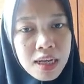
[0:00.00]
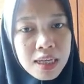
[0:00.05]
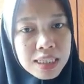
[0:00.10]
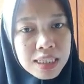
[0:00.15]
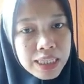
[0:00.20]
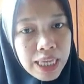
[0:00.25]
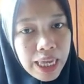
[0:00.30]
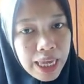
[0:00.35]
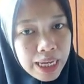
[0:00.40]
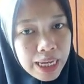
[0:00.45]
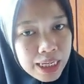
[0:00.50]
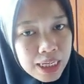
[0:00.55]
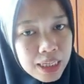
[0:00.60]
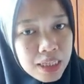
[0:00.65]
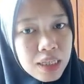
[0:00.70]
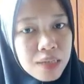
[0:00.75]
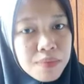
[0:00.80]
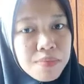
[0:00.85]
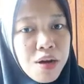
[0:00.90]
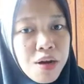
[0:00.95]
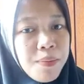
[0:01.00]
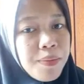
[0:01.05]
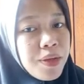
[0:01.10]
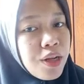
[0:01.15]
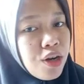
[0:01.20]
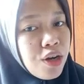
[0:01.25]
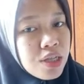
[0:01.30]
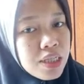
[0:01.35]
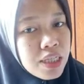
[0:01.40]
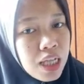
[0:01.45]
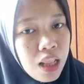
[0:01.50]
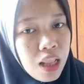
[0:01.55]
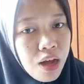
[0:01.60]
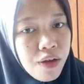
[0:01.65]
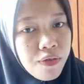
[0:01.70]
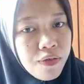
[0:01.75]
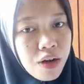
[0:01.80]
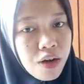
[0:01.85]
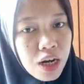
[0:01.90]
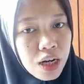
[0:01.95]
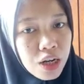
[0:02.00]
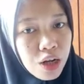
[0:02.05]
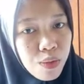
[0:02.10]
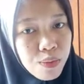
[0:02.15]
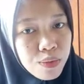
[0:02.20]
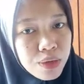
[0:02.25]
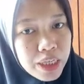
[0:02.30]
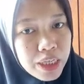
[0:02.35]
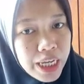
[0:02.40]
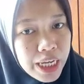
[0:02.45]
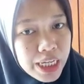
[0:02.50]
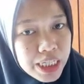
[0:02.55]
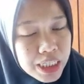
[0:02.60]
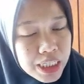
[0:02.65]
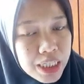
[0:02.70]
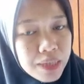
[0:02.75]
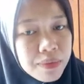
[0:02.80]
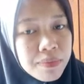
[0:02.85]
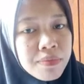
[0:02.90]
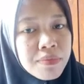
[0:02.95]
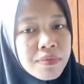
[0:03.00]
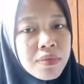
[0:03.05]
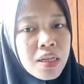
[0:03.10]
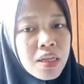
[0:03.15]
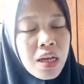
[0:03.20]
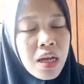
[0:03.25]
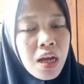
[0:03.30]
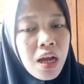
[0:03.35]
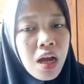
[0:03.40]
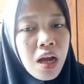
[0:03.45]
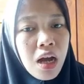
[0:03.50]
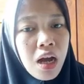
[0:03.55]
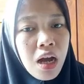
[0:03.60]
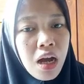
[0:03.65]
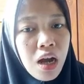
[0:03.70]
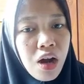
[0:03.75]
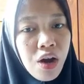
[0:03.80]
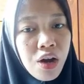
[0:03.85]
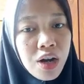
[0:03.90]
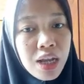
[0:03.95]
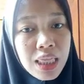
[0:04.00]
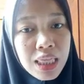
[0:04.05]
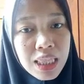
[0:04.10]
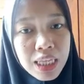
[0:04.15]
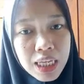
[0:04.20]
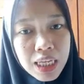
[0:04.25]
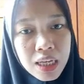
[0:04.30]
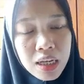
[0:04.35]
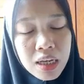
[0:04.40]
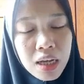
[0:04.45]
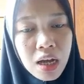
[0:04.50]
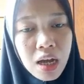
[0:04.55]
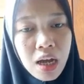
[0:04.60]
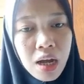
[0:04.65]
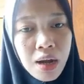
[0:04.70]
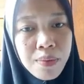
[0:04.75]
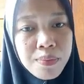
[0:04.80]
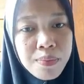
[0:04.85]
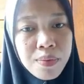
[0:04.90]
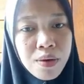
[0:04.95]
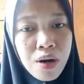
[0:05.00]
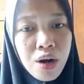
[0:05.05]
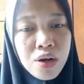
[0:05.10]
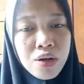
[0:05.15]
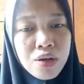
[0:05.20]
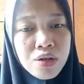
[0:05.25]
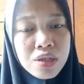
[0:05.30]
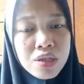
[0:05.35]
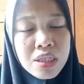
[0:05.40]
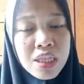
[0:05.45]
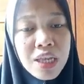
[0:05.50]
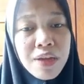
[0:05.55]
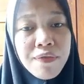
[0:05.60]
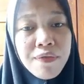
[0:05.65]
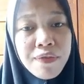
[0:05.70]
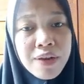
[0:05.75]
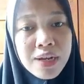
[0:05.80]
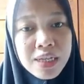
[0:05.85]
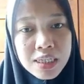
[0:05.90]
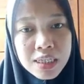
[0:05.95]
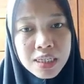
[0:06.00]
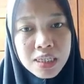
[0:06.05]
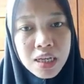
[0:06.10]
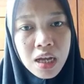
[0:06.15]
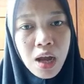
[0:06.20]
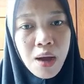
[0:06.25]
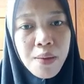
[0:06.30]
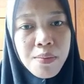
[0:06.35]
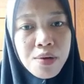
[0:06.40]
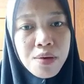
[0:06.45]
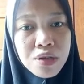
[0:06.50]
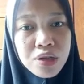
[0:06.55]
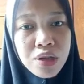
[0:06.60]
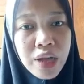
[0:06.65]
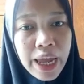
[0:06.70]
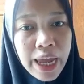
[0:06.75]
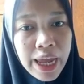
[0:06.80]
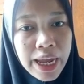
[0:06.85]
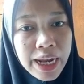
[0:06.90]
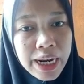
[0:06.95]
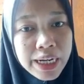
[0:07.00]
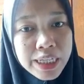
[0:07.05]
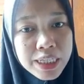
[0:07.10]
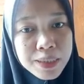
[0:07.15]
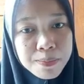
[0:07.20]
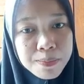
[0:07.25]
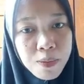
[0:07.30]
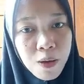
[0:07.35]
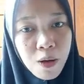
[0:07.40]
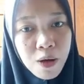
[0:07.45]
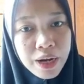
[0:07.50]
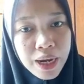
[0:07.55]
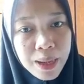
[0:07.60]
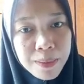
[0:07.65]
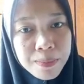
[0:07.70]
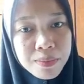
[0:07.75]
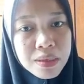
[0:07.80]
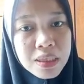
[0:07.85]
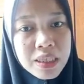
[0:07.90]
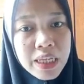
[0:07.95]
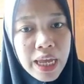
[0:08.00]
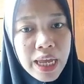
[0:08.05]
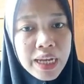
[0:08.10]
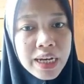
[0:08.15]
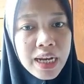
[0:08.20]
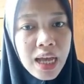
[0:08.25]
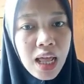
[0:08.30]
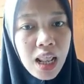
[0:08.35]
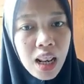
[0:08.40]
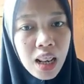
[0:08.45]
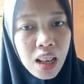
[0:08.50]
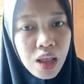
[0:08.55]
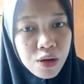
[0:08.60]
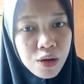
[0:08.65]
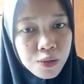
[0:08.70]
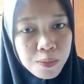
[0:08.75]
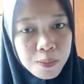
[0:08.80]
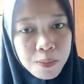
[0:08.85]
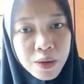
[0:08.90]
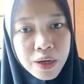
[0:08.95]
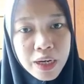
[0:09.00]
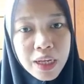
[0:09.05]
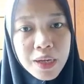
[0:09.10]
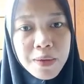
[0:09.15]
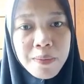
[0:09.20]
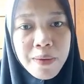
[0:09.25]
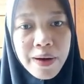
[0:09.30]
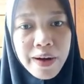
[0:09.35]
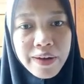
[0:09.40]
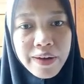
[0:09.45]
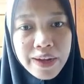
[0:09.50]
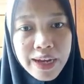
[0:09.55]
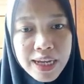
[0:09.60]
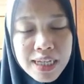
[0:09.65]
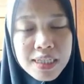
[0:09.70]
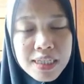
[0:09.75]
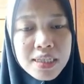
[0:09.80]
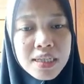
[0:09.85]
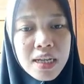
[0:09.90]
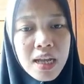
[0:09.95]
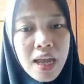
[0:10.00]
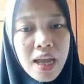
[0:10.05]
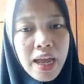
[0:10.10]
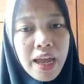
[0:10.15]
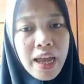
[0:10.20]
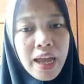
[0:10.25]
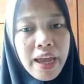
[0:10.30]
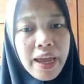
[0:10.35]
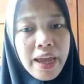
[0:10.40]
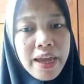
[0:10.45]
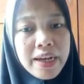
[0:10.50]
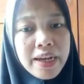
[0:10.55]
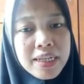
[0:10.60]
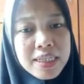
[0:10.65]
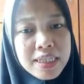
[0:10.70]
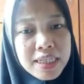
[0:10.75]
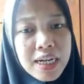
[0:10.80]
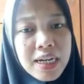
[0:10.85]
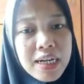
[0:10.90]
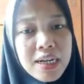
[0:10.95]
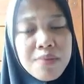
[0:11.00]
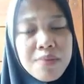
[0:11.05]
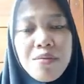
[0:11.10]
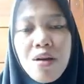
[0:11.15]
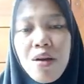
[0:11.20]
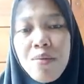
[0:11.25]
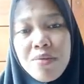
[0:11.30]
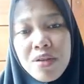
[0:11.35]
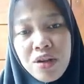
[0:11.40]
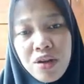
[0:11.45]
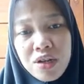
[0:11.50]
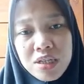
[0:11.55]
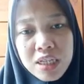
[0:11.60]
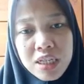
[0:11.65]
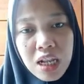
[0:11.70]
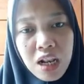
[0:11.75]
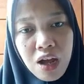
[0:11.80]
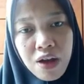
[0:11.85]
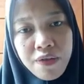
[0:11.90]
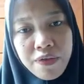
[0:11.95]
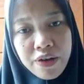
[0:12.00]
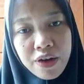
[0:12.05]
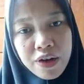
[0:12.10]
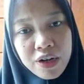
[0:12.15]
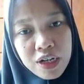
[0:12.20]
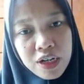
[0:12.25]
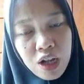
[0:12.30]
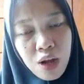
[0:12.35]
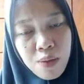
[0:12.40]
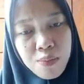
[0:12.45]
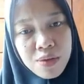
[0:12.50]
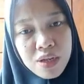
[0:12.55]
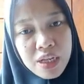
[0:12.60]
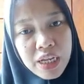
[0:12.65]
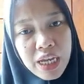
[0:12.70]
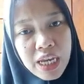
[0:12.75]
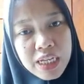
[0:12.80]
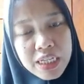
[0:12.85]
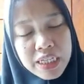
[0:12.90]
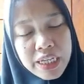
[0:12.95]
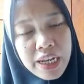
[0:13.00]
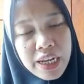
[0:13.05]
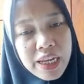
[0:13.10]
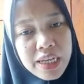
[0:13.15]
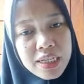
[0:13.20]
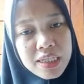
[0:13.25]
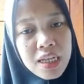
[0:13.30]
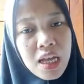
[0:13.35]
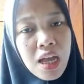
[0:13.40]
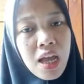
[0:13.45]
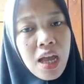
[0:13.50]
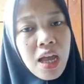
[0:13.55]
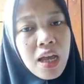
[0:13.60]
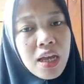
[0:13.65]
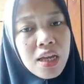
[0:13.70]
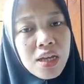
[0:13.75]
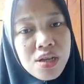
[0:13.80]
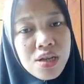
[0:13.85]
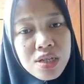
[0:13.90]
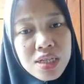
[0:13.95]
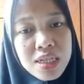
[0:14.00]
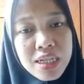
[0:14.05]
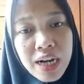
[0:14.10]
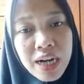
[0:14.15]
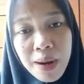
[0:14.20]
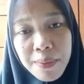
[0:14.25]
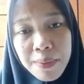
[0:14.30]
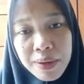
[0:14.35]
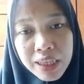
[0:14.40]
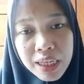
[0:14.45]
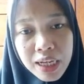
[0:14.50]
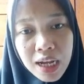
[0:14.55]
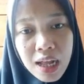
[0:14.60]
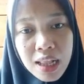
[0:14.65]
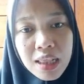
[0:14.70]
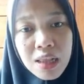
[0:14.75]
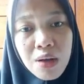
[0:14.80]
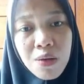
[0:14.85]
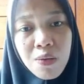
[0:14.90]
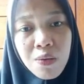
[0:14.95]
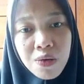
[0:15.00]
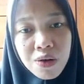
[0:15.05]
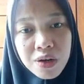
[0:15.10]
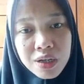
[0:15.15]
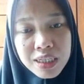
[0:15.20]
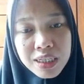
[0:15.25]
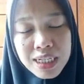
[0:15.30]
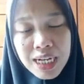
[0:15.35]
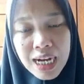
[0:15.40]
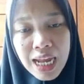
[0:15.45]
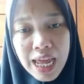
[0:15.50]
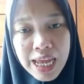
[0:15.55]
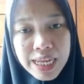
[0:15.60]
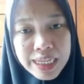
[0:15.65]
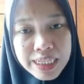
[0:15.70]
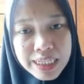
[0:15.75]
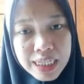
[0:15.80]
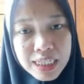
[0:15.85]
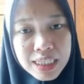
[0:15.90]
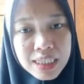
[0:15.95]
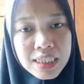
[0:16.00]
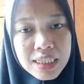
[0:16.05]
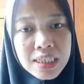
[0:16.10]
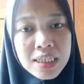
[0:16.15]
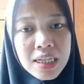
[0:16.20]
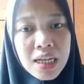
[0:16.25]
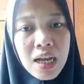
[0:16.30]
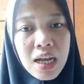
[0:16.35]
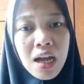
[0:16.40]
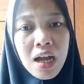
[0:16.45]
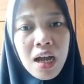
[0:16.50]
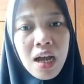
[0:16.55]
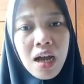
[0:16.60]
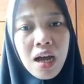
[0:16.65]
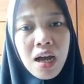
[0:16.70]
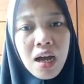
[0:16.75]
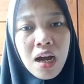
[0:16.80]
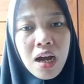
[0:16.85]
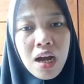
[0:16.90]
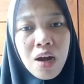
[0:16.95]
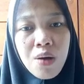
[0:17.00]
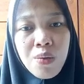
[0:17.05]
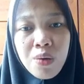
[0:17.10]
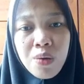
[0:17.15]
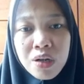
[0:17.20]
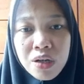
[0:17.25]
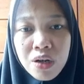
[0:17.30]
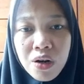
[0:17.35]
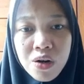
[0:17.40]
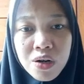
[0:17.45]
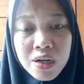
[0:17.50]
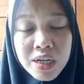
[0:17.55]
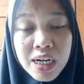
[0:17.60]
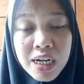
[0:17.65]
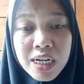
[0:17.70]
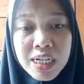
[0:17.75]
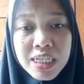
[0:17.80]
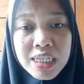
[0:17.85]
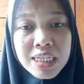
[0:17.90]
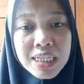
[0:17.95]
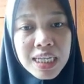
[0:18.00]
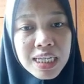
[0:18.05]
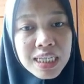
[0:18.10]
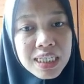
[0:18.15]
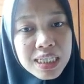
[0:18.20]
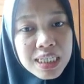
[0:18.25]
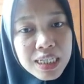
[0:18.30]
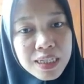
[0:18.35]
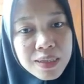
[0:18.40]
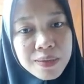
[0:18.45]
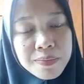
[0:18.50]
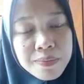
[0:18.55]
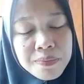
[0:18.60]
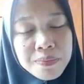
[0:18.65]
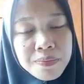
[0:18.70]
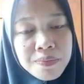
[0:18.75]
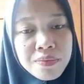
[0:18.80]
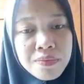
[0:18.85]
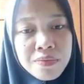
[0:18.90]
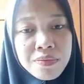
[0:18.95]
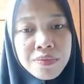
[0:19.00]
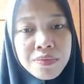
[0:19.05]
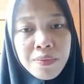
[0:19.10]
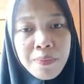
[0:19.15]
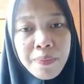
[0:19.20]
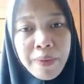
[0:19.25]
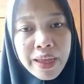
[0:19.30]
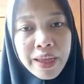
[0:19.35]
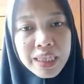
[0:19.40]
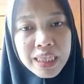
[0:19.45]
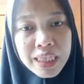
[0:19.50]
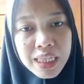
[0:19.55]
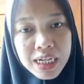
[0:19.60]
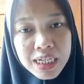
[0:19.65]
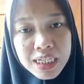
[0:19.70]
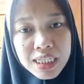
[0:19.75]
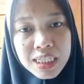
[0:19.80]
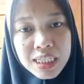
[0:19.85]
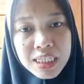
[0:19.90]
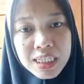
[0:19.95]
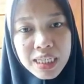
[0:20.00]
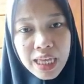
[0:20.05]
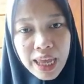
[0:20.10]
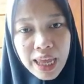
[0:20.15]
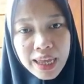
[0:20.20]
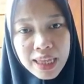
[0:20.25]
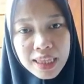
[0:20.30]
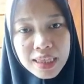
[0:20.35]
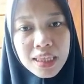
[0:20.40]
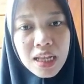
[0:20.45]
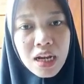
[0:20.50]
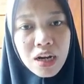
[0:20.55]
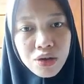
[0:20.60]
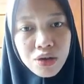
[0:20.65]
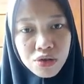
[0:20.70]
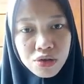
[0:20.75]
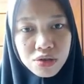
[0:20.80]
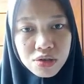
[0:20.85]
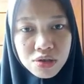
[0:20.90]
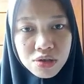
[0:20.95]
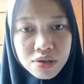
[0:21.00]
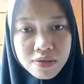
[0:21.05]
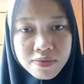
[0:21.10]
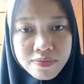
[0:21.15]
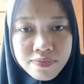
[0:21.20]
Second, about micro skill of oral communication. Orally, produce difference among the English phonemes and allow phonic variants. And the third about micro skill of oral communication is use grammatical word classes, word order system, patterns, and rules.